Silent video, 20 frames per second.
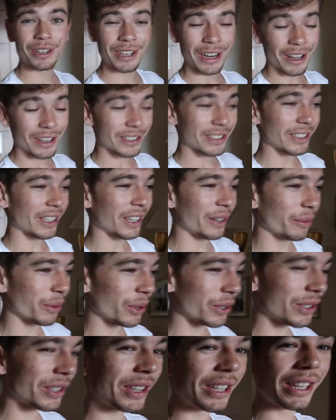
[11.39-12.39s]
Last night
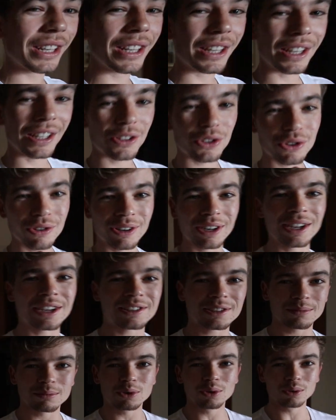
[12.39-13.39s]
was the
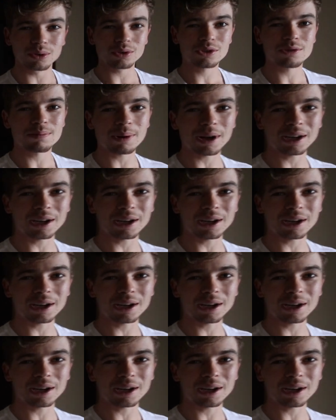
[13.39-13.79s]
StreetGasm launch